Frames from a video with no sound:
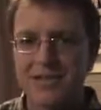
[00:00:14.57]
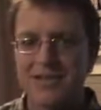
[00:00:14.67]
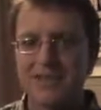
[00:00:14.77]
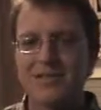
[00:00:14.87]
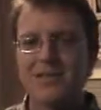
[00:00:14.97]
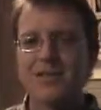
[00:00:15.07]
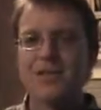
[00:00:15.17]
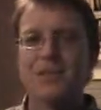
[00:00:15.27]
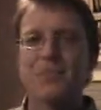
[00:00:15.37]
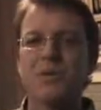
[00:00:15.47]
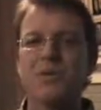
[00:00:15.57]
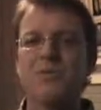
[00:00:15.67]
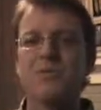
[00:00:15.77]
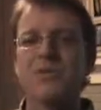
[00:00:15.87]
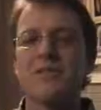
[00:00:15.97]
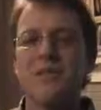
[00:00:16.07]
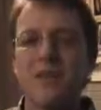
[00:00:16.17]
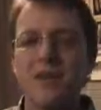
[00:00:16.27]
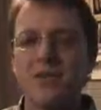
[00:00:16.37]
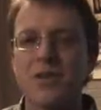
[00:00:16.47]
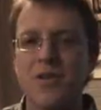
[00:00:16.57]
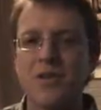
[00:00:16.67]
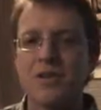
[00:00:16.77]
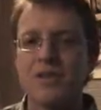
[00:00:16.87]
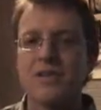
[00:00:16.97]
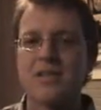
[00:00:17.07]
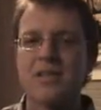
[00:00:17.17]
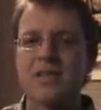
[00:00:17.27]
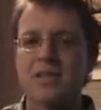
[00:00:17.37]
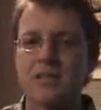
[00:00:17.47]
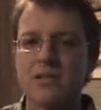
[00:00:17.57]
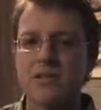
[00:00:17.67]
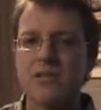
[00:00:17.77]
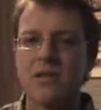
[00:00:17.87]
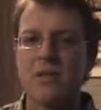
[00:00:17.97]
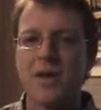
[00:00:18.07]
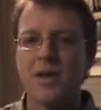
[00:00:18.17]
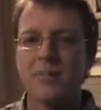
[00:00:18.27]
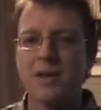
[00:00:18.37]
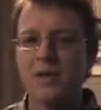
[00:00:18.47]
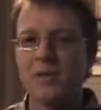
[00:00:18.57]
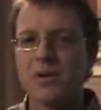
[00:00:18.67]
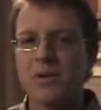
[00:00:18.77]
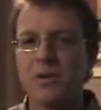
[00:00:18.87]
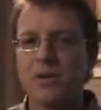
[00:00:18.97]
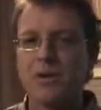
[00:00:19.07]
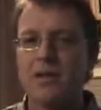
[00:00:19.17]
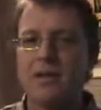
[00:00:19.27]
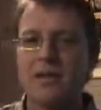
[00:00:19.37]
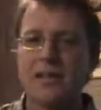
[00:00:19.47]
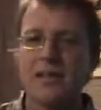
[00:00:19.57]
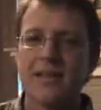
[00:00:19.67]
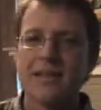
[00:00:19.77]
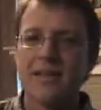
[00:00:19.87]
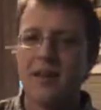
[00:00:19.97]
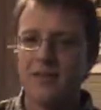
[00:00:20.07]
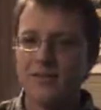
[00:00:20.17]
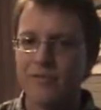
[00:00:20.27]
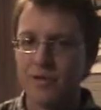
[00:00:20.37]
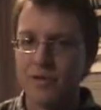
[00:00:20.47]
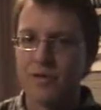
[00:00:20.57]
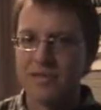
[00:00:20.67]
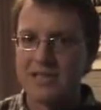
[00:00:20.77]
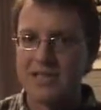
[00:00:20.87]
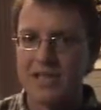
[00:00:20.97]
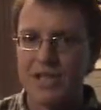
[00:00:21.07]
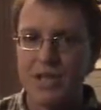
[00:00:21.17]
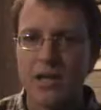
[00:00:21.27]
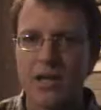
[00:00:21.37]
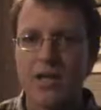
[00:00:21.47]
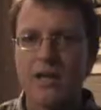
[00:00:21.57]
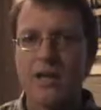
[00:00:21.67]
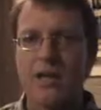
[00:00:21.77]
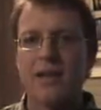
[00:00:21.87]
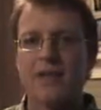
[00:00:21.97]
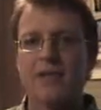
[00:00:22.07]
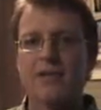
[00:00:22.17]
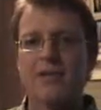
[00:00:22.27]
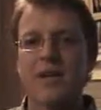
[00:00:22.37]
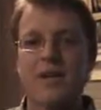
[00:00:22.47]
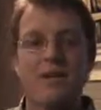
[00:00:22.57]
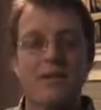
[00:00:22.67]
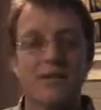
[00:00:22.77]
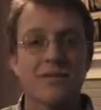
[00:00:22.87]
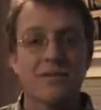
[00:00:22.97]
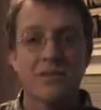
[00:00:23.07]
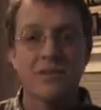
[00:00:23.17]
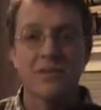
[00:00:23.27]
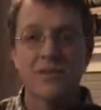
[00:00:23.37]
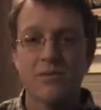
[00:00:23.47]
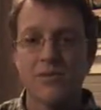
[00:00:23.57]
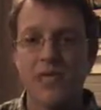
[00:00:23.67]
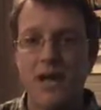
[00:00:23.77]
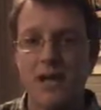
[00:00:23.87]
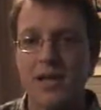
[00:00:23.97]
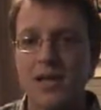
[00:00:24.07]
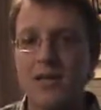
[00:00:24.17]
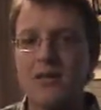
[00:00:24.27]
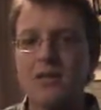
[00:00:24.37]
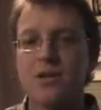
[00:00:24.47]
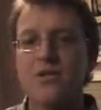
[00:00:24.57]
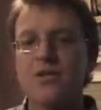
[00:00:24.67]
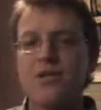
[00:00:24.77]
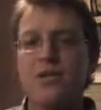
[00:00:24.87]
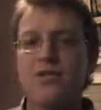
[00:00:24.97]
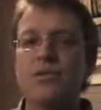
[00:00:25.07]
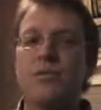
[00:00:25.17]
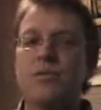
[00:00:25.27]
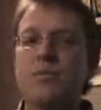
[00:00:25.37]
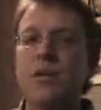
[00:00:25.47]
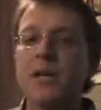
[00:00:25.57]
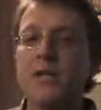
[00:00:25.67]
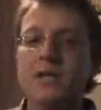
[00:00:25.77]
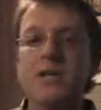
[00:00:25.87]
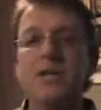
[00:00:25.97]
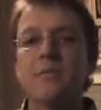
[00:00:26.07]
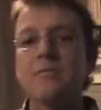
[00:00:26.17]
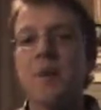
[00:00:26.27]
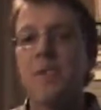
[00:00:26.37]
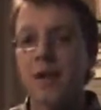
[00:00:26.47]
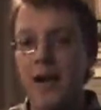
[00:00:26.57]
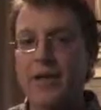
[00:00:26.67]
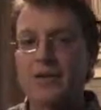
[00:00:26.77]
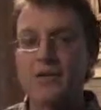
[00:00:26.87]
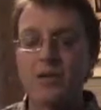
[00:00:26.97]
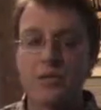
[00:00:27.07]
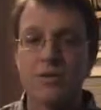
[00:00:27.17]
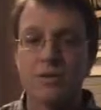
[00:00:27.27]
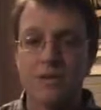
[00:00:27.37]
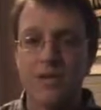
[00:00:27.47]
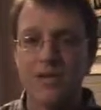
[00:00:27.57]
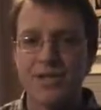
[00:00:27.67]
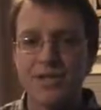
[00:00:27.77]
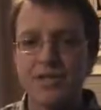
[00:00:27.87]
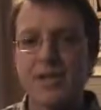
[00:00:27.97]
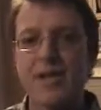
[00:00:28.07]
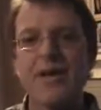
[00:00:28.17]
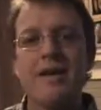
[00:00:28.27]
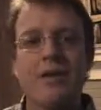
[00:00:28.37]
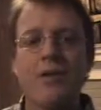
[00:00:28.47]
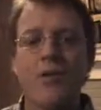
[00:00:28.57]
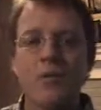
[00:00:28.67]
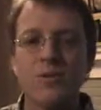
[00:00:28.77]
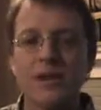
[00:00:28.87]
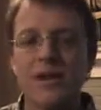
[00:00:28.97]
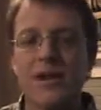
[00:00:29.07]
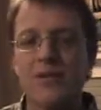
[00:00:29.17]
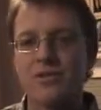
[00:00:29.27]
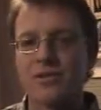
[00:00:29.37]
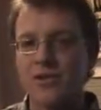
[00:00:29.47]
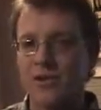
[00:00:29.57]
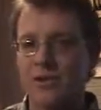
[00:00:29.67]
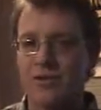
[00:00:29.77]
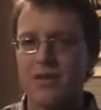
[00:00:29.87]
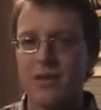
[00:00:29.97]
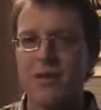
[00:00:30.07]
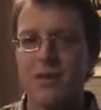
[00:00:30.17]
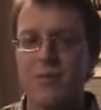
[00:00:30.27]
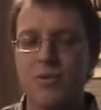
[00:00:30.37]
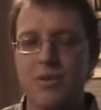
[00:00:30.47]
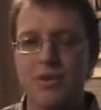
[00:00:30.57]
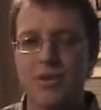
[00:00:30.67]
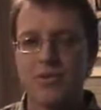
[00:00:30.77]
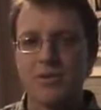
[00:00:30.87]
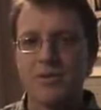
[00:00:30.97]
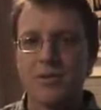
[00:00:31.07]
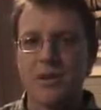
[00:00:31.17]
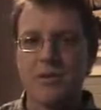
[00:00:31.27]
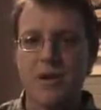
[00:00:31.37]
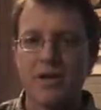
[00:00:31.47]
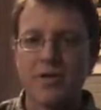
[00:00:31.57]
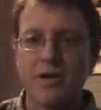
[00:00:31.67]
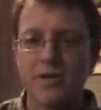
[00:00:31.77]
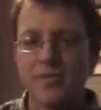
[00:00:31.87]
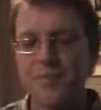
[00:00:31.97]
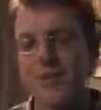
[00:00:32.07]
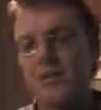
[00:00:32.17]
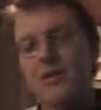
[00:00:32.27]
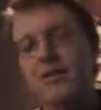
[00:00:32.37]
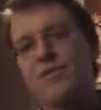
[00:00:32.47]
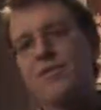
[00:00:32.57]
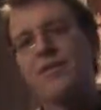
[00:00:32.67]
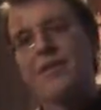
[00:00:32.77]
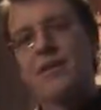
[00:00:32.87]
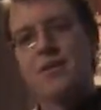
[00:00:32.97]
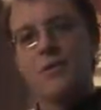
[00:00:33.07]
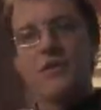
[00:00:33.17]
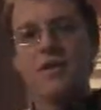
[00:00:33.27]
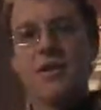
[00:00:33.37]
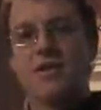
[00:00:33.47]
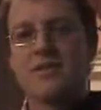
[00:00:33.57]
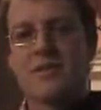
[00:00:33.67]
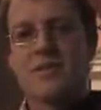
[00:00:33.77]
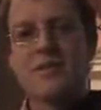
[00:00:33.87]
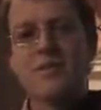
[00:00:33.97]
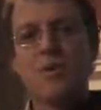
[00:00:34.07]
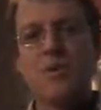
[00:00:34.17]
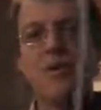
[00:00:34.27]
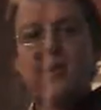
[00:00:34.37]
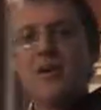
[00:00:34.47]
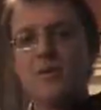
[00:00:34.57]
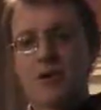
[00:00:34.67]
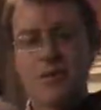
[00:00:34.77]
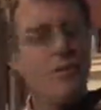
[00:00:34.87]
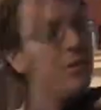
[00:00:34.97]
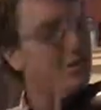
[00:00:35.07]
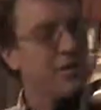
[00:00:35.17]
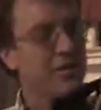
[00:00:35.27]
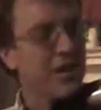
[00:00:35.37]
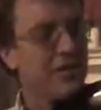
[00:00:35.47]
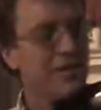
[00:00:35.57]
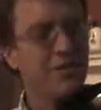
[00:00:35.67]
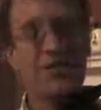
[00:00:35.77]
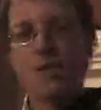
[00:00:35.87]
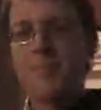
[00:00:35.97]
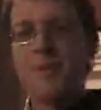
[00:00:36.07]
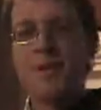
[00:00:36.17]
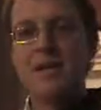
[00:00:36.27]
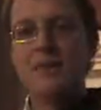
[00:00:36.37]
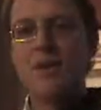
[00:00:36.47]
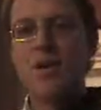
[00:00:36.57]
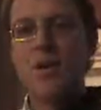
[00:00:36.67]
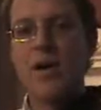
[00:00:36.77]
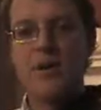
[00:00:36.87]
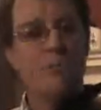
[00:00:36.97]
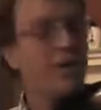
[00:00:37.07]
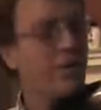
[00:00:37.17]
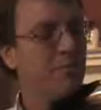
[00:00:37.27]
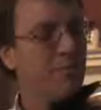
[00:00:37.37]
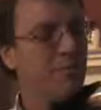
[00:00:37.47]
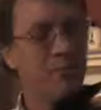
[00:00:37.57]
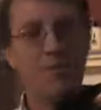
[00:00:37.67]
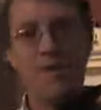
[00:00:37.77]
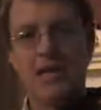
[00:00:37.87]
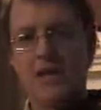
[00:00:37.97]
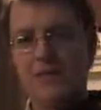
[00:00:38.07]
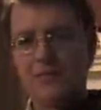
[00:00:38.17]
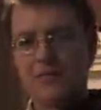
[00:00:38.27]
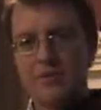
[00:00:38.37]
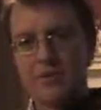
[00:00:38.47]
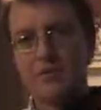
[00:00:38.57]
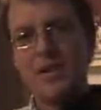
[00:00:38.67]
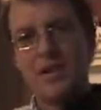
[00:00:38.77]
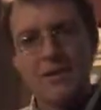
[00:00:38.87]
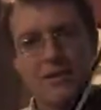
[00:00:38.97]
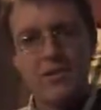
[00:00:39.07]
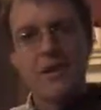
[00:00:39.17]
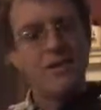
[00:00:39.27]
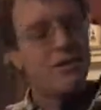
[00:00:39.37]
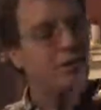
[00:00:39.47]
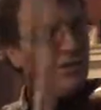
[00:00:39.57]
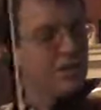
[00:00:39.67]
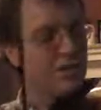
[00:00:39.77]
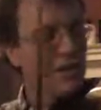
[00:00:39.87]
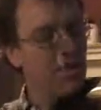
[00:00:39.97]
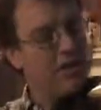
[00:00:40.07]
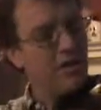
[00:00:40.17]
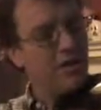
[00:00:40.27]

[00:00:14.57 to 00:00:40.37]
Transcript: In Suzuki books there's something called tonalization, and Suzuki made up that word. I think he got it from vocalization, and he created this to be a tone study. So if you use those books, memorize the tonalizations, and then only concentrate on the points that would create a better tone. The first thing I'm going to say is that this one, what I'm going to discuss, is for a medium bow weight, medium bow speed. There's many different ways to do this.